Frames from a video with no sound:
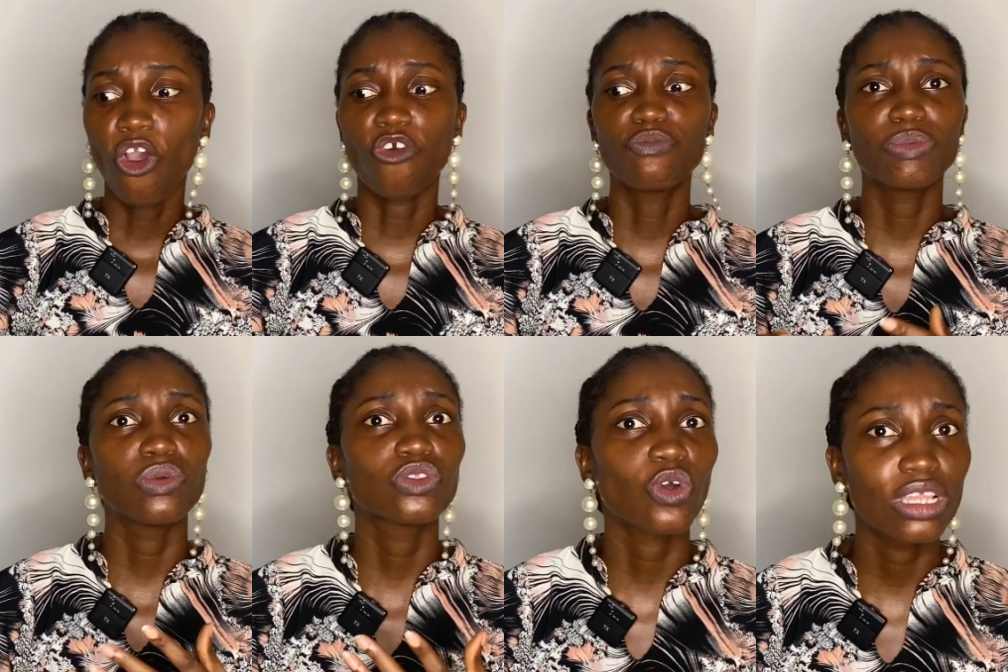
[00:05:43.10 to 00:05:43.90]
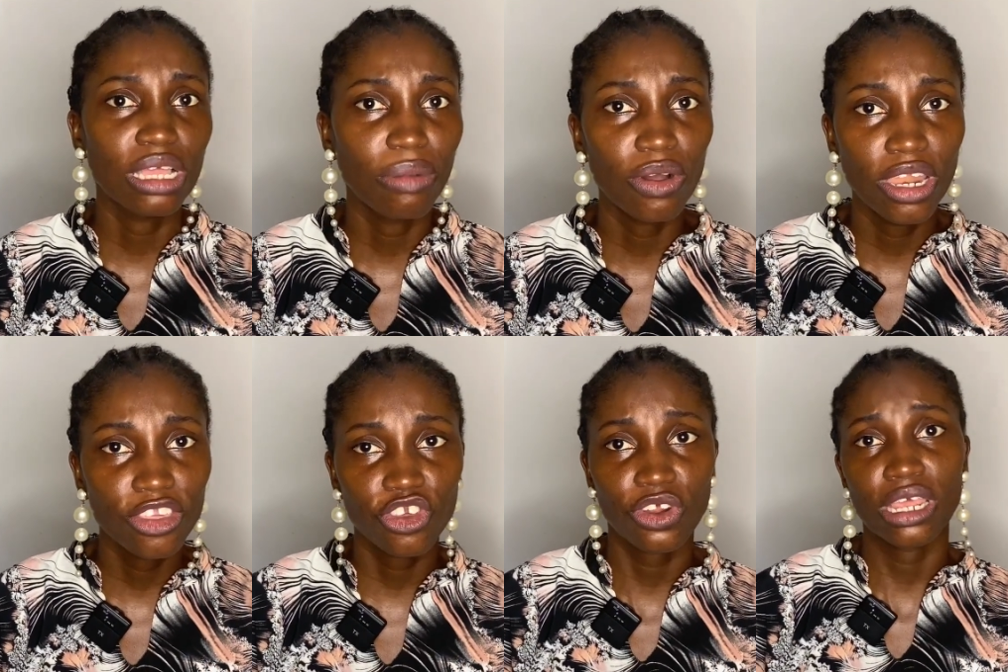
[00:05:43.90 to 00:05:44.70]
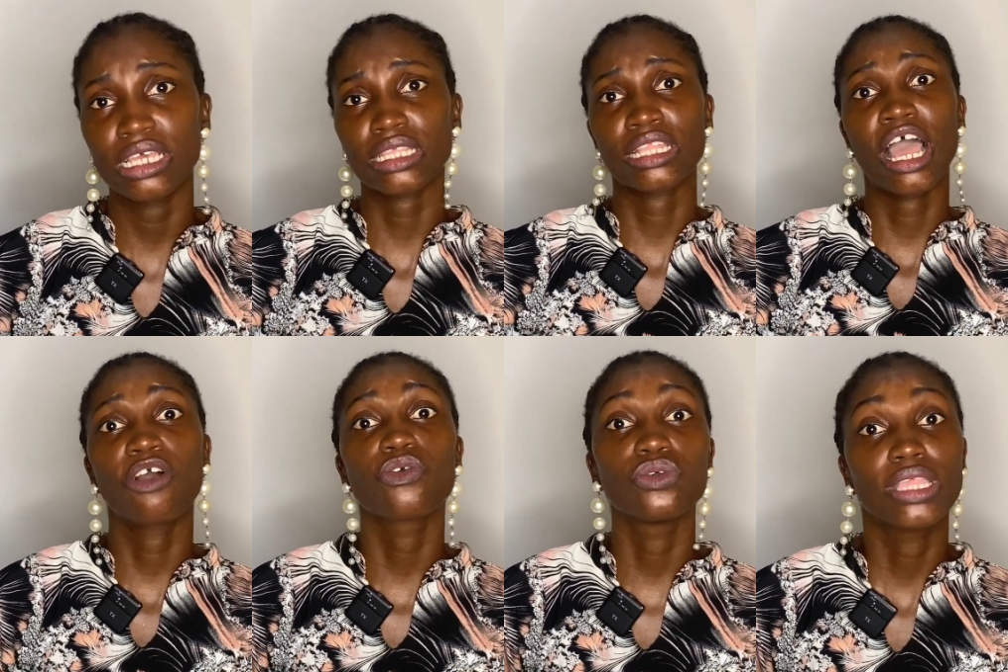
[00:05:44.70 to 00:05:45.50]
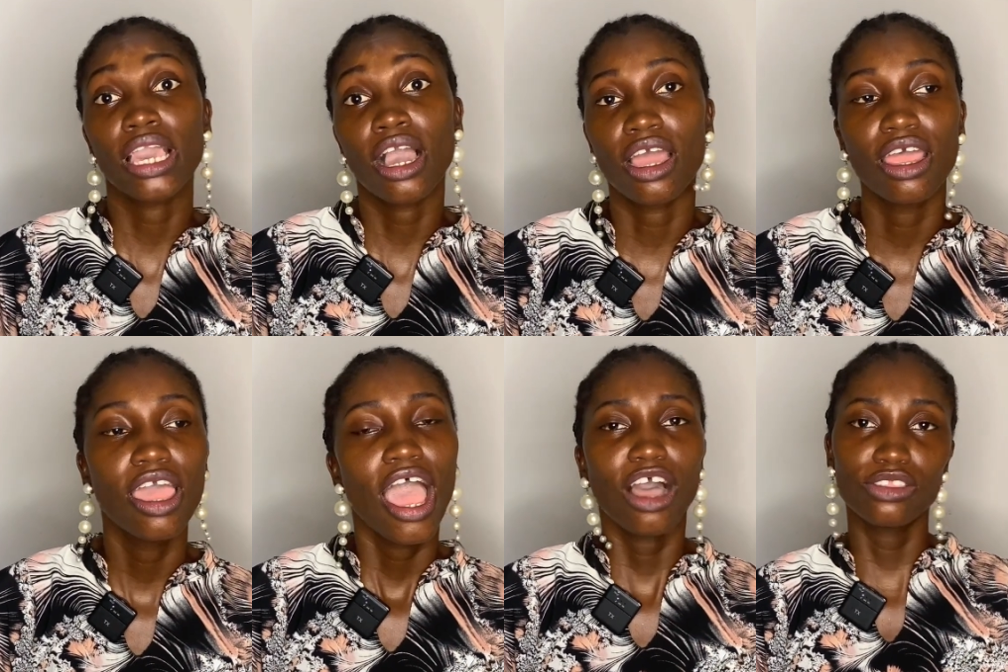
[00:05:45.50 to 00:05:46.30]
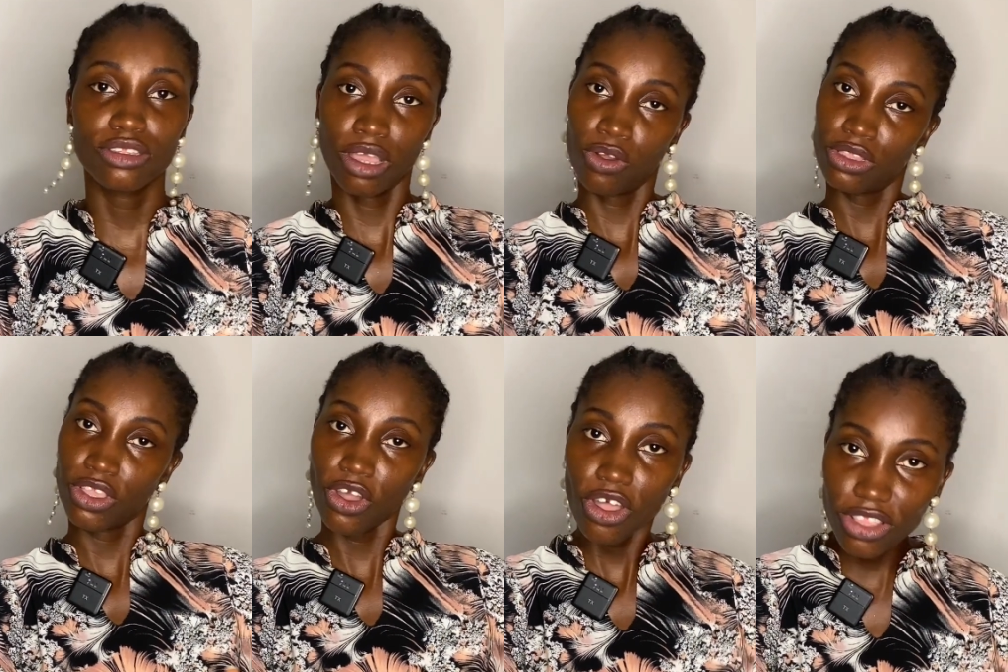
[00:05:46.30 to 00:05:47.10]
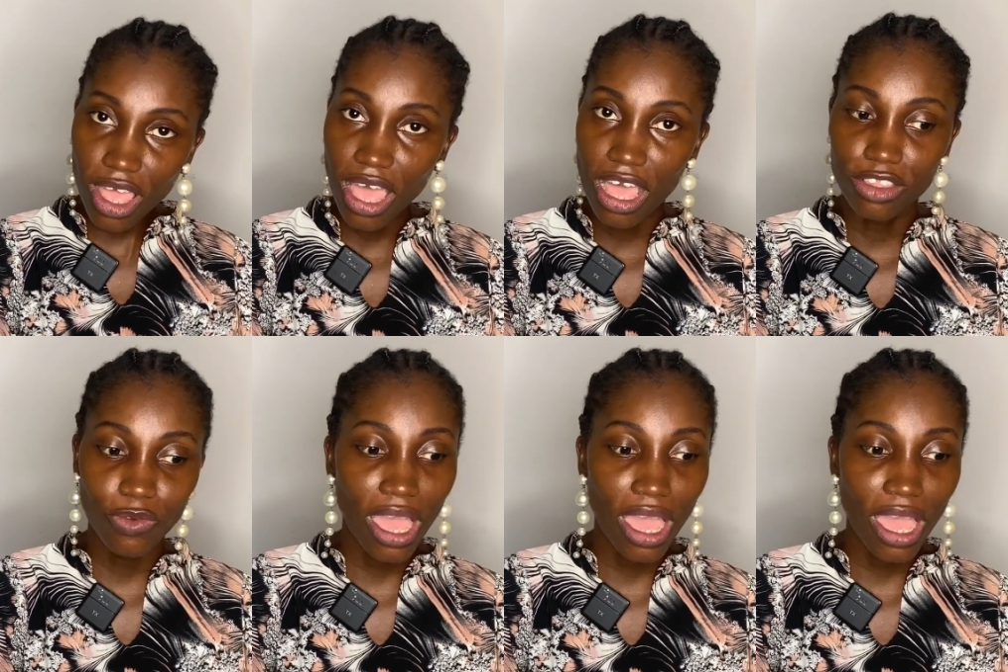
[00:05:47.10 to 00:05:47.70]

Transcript: of people talking about lecturers and how good they are. And on the other hand, we're